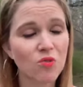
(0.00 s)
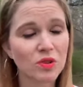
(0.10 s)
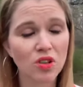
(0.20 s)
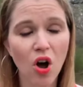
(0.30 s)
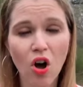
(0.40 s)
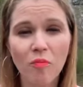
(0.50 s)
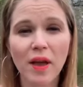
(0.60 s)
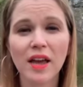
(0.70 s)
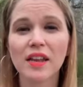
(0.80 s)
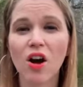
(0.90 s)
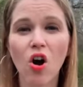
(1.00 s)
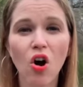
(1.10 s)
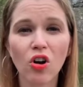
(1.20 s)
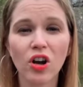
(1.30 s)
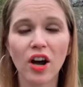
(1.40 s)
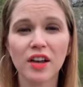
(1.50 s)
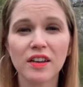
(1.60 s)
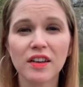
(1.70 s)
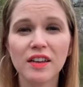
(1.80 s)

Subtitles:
was all man, all God,